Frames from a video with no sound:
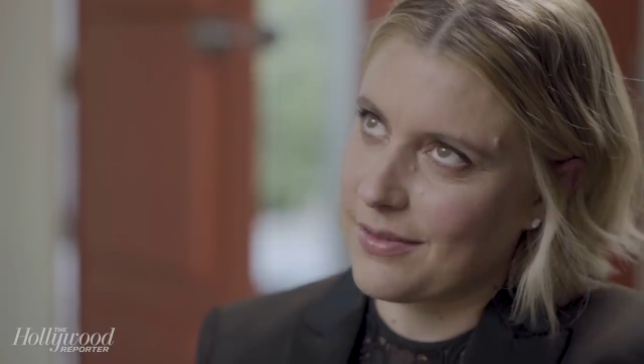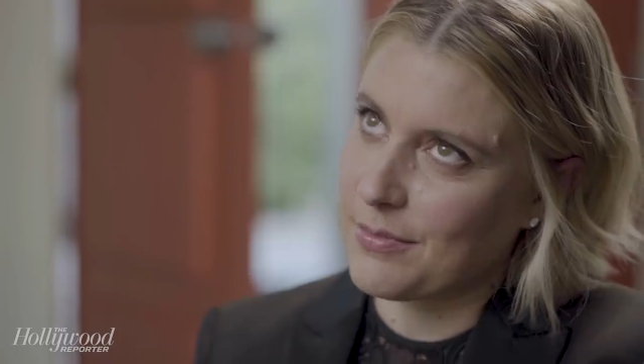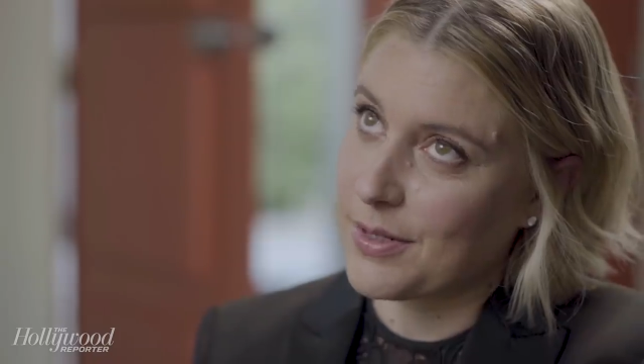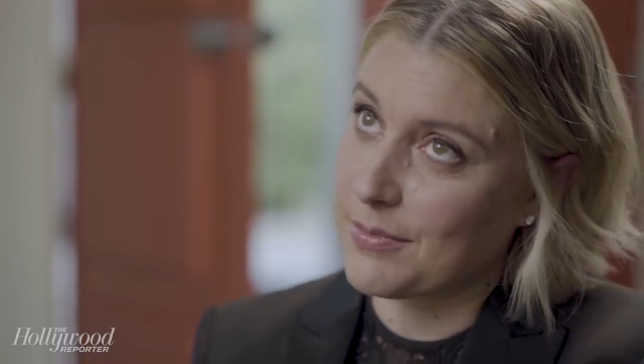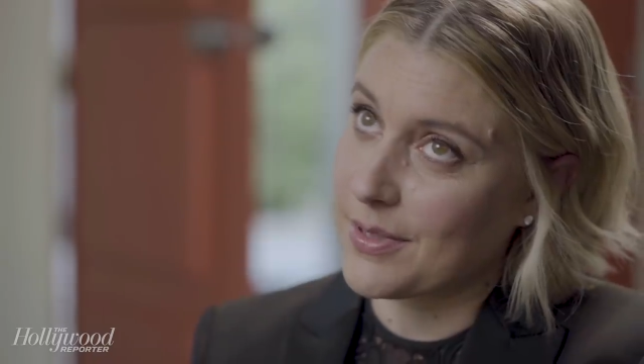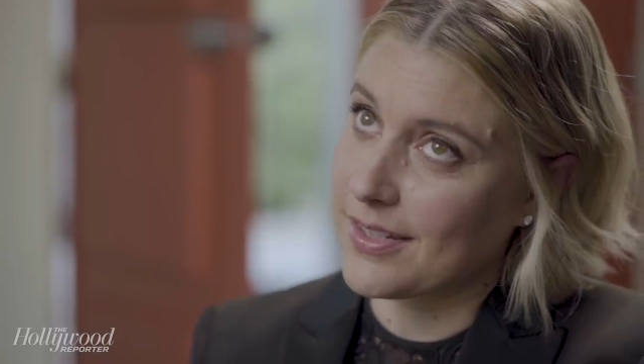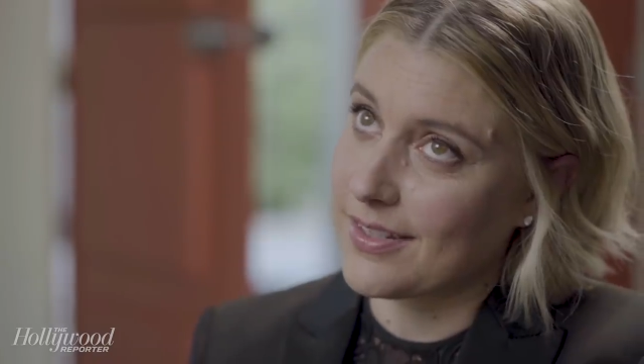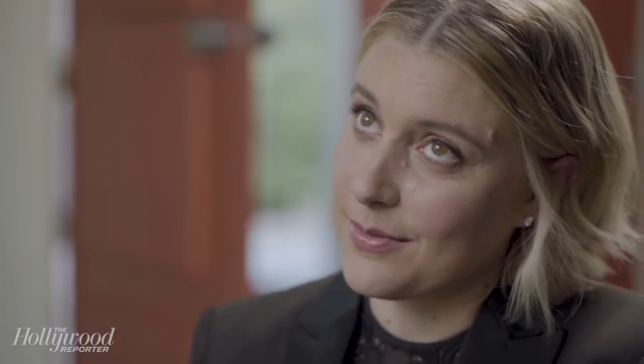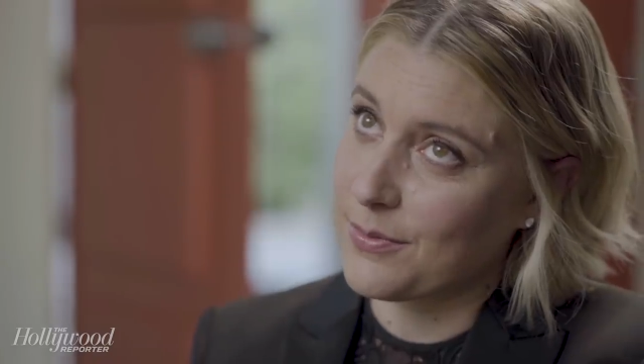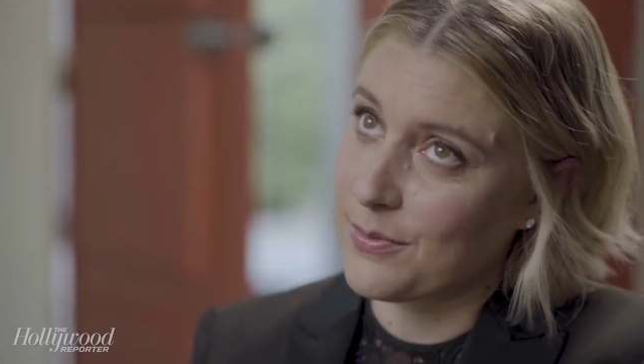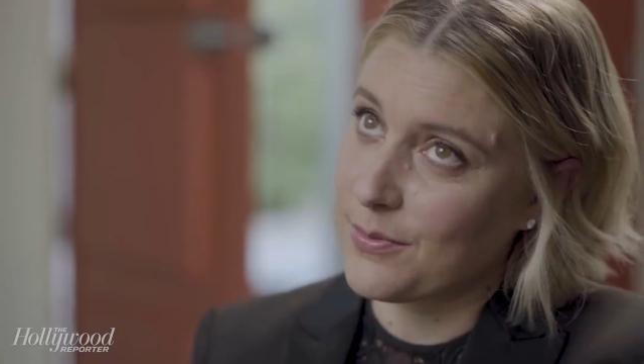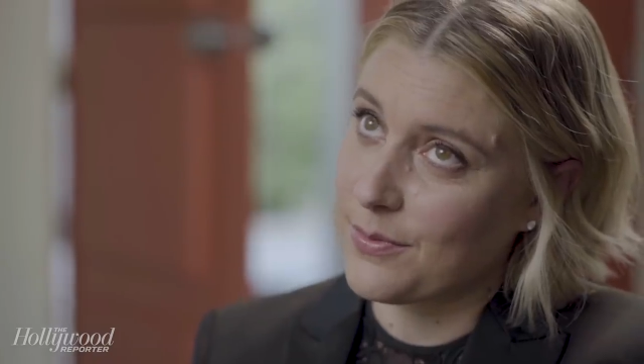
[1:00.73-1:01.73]
made me
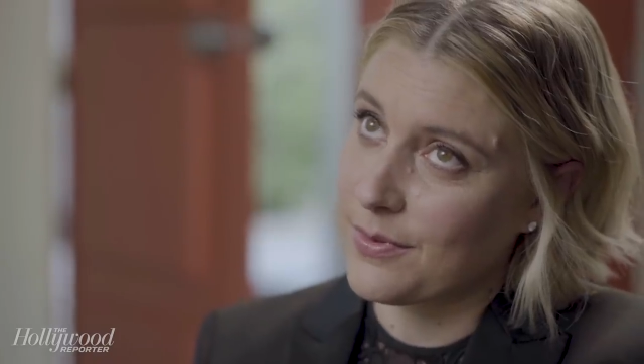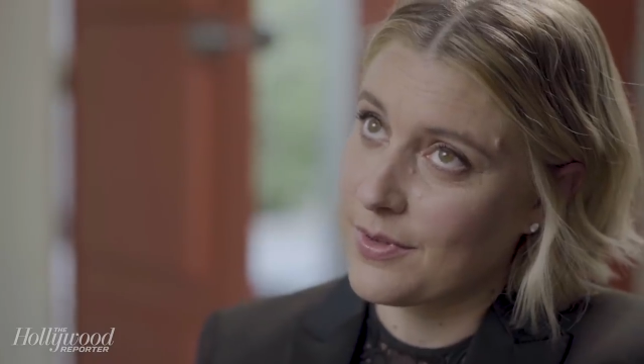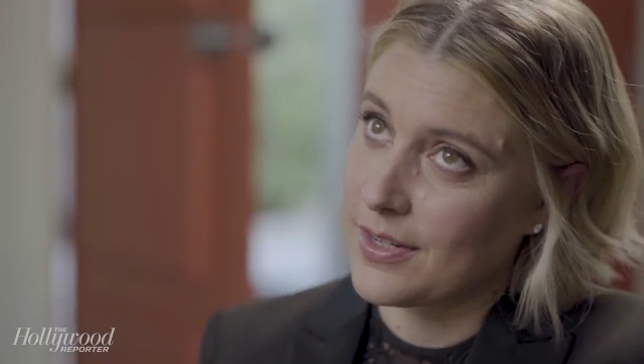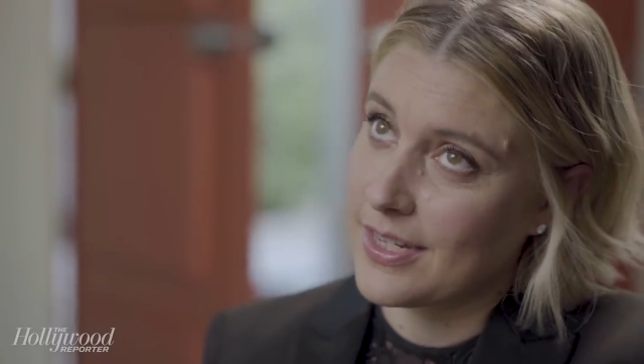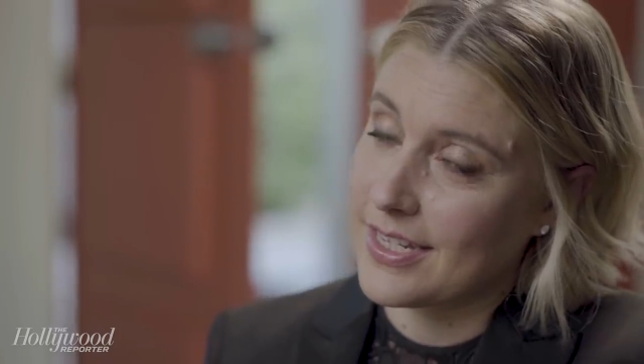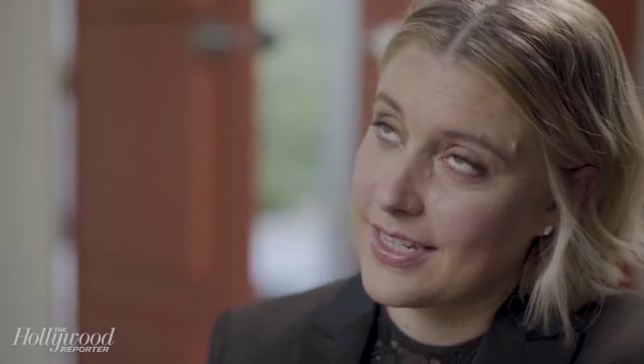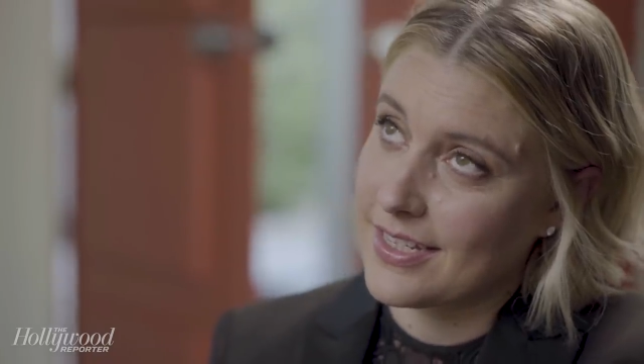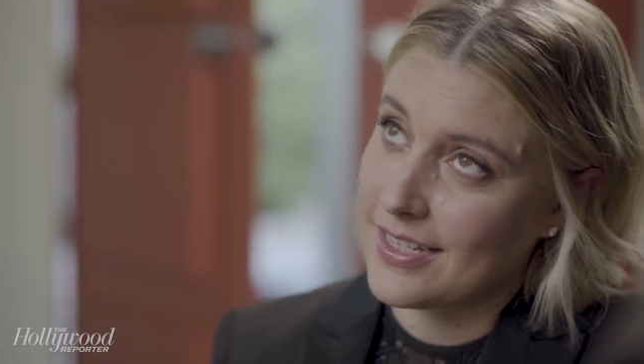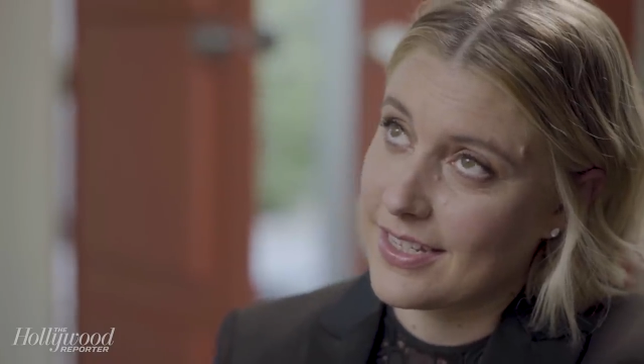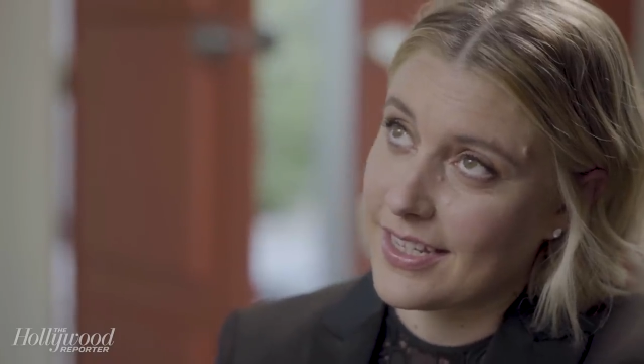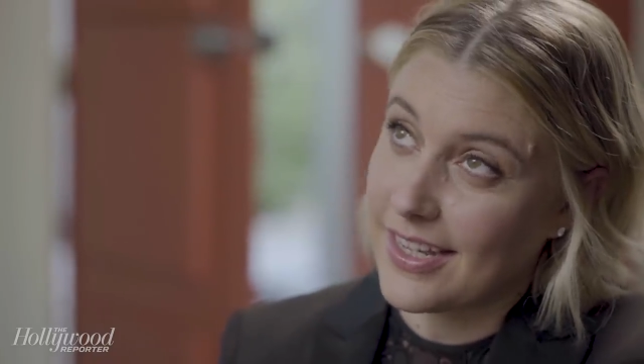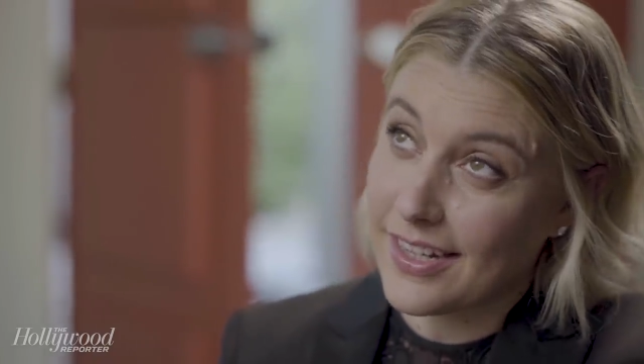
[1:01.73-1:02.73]

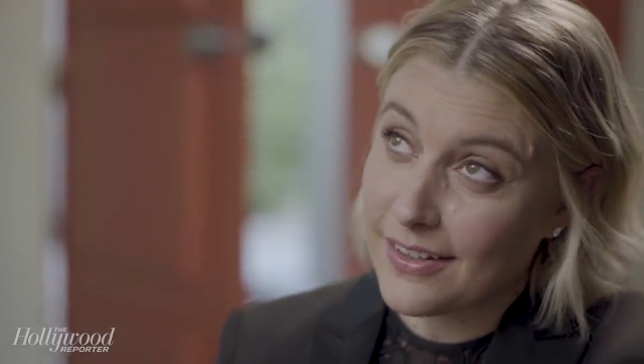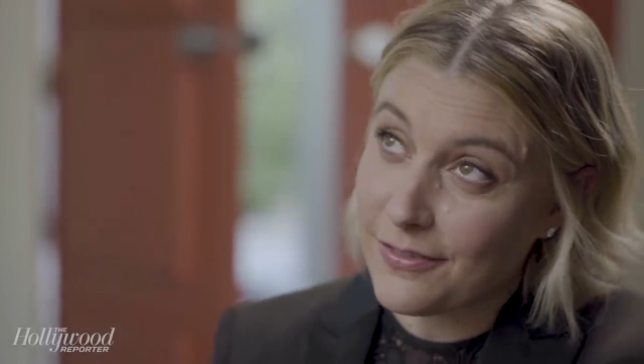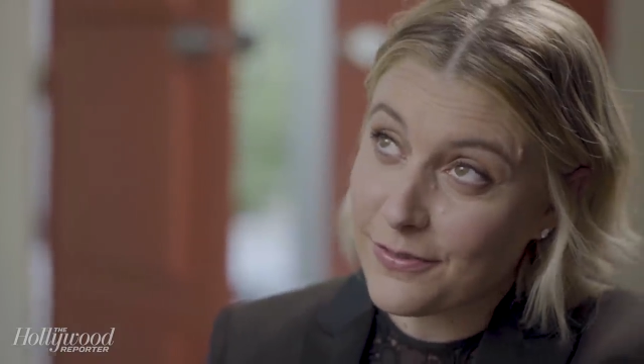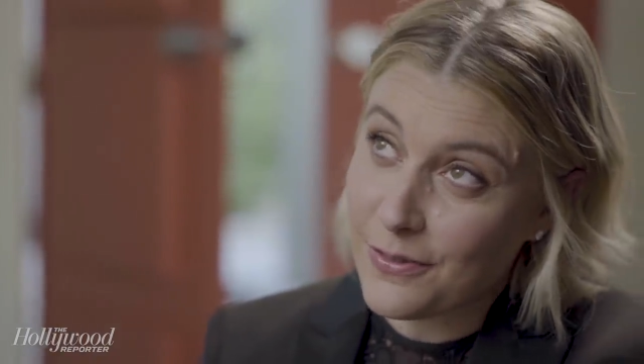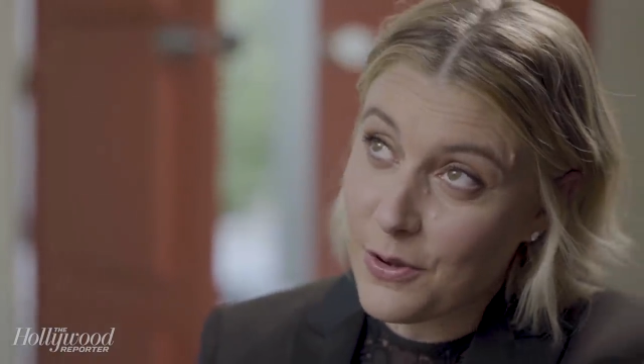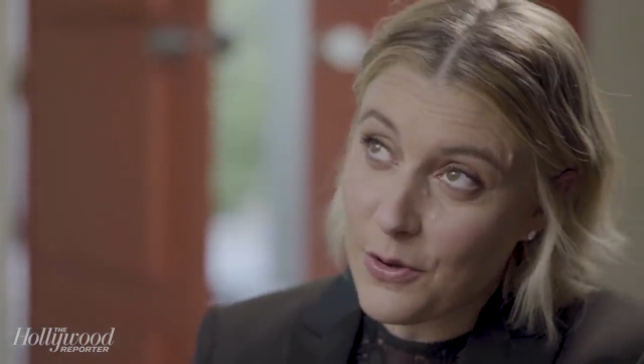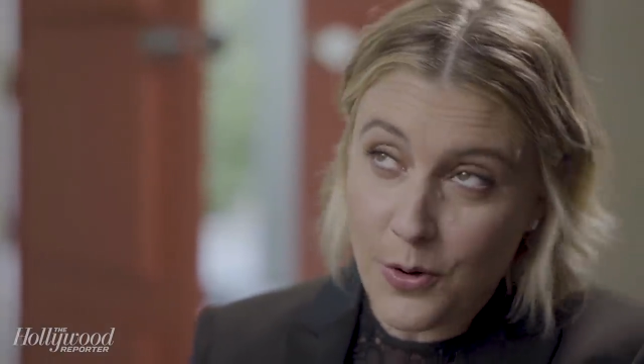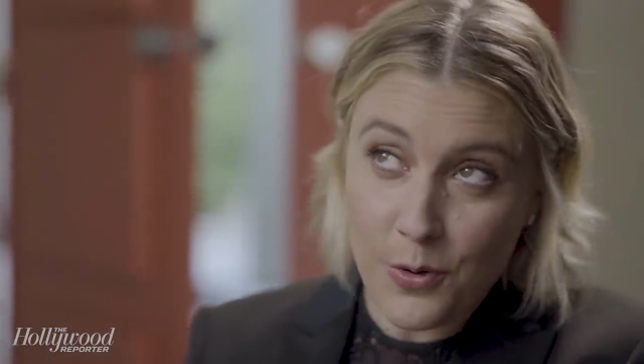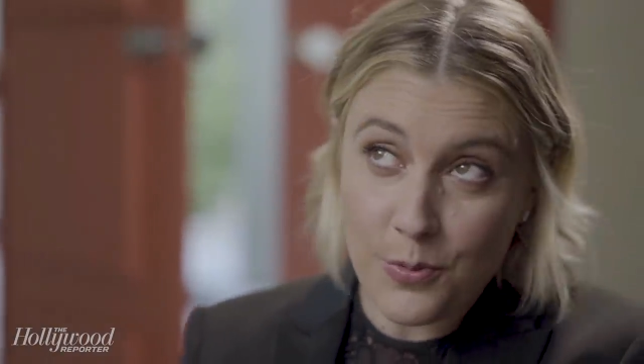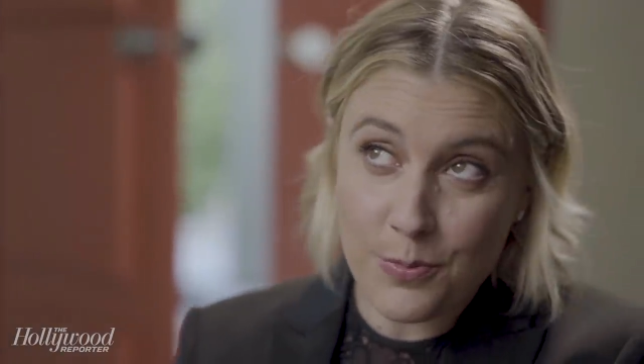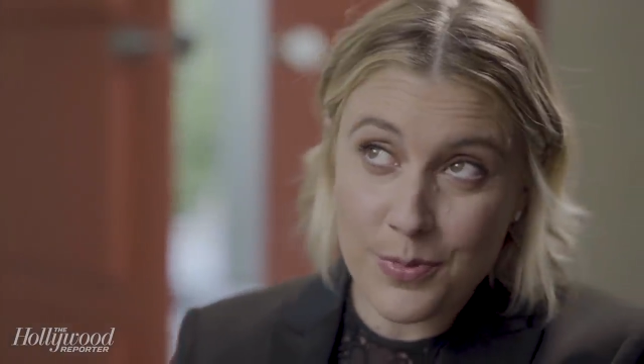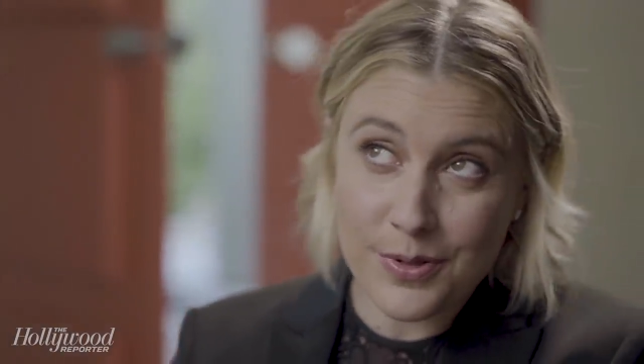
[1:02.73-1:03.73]
kind of
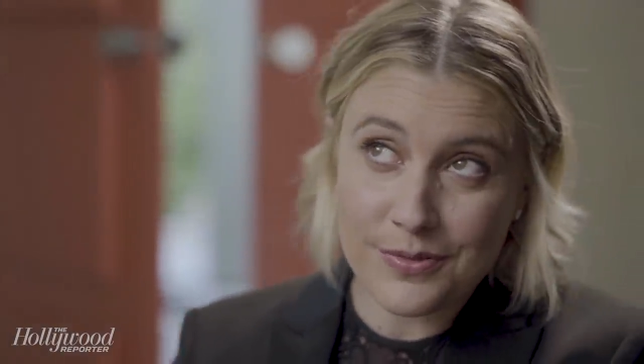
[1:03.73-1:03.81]
hope,